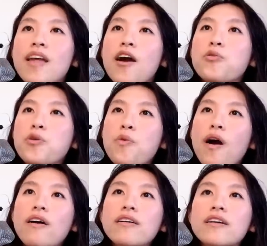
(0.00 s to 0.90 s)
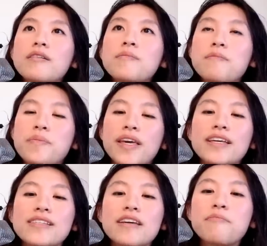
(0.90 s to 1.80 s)
and we welcome the
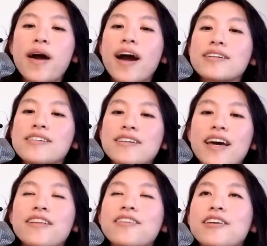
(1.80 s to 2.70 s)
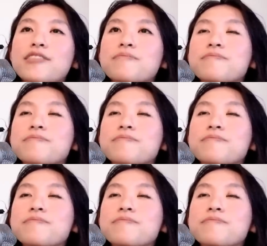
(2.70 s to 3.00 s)
piecing back together